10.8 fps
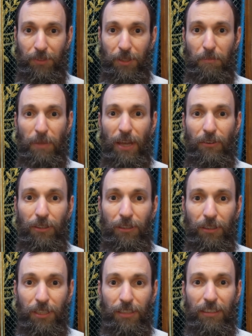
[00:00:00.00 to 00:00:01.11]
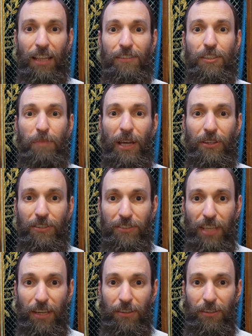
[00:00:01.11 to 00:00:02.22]
"Beryl, tell us about your
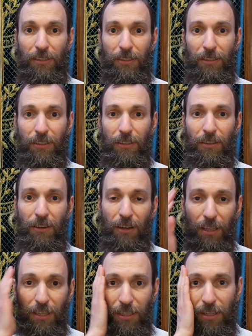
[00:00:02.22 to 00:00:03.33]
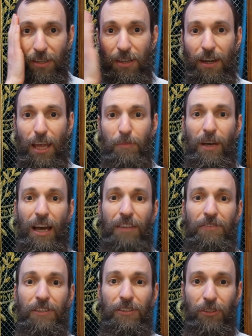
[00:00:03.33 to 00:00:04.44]
Seder." "Oi, Rebbe, I
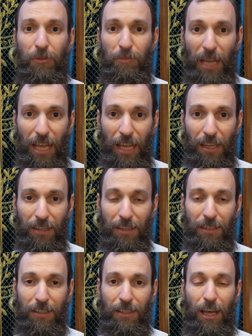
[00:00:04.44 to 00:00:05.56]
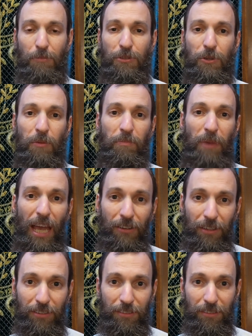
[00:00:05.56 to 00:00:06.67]
feel so bad. I'm so
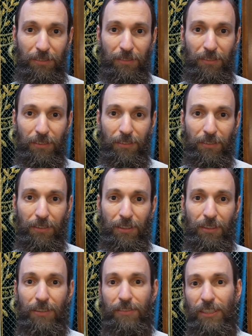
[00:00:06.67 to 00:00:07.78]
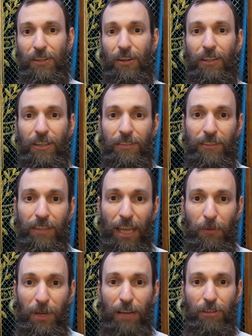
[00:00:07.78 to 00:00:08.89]
embarrassed. You see, earlier today
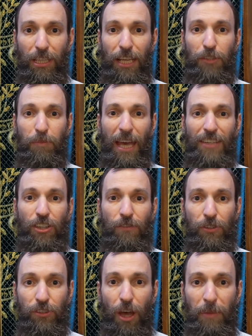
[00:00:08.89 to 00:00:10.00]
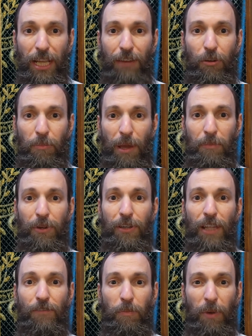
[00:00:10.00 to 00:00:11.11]
when I realized Passover is coming, I remembered
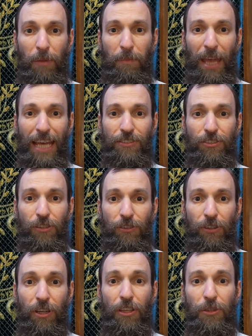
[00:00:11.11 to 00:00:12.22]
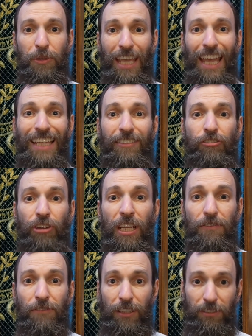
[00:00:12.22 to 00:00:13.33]
that on Passover you can't drink
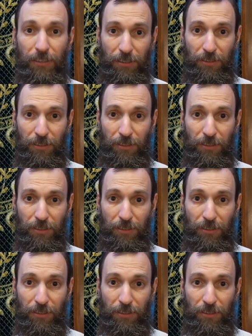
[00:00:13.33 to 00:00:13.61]
vodka.